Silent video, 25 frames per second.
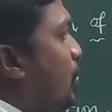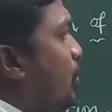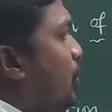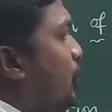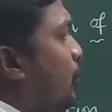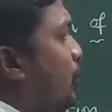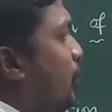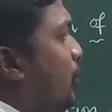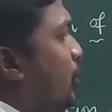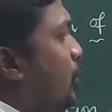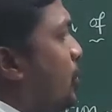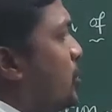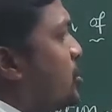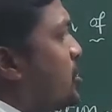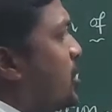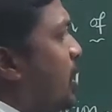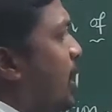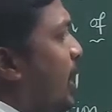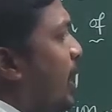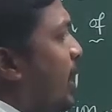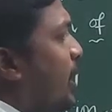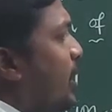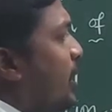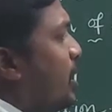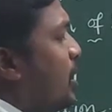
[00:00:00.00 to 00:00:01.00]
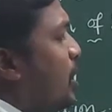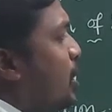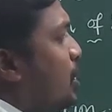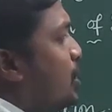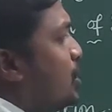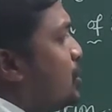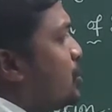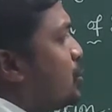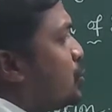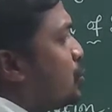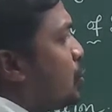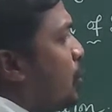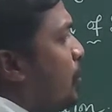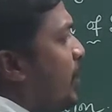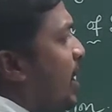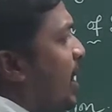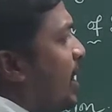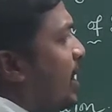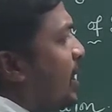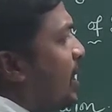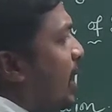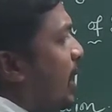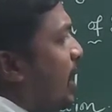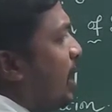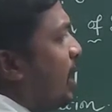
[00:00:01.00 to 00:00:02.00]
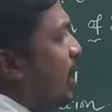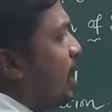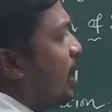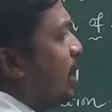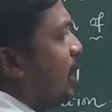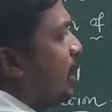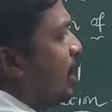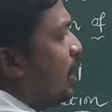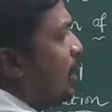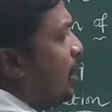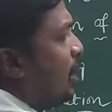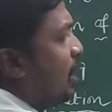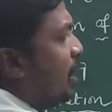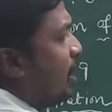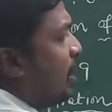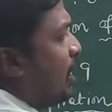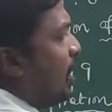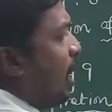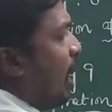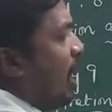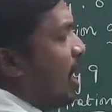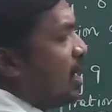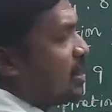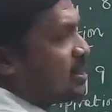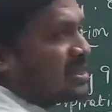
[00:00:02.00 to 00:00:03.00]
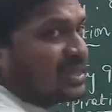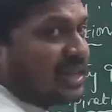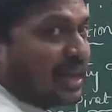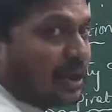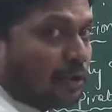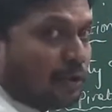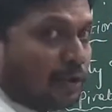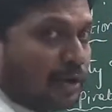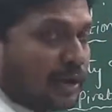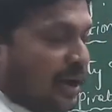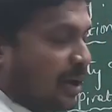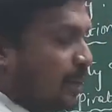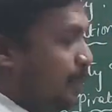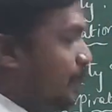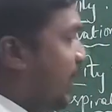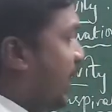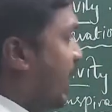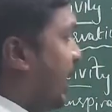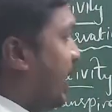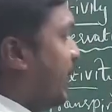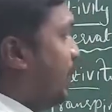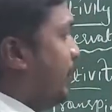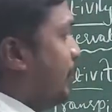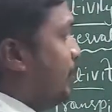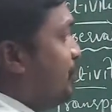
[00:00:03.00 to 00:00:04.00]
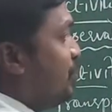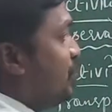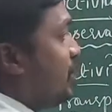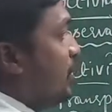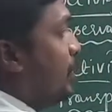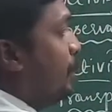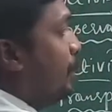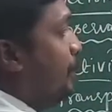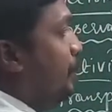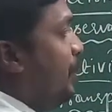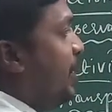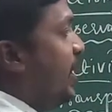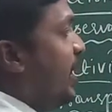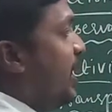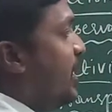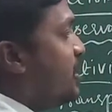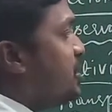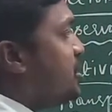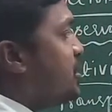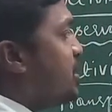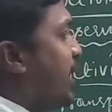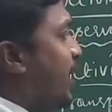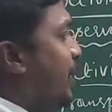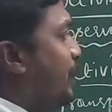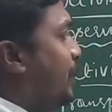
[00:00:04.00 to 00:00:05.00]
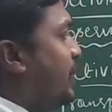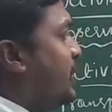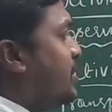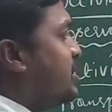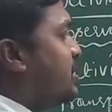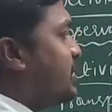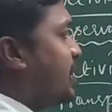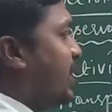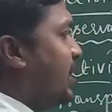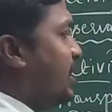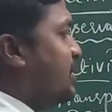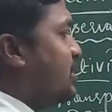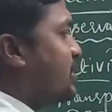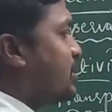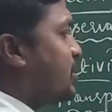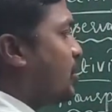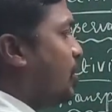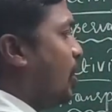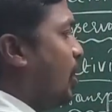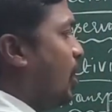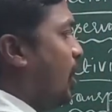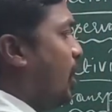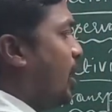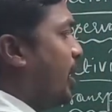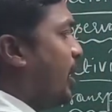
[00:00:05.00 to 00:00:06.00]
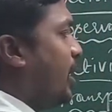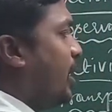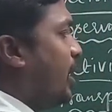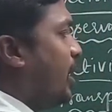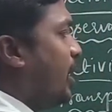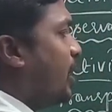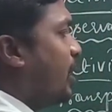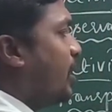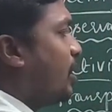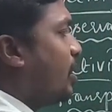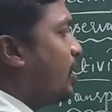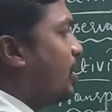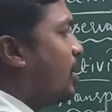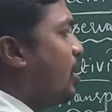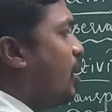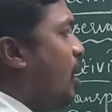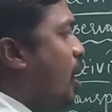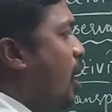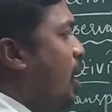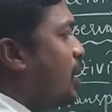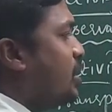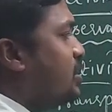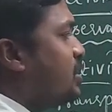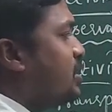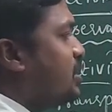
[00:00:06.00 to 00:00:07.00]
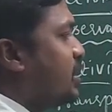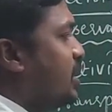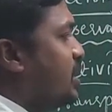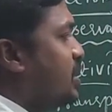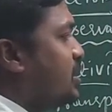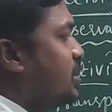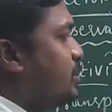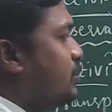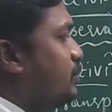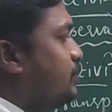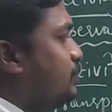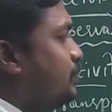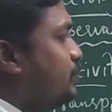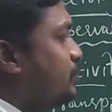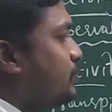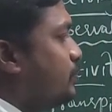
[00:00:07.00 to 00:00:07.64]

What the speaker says: Do you know children? Stomata are surrounded by bean-shaped cells called guard cells.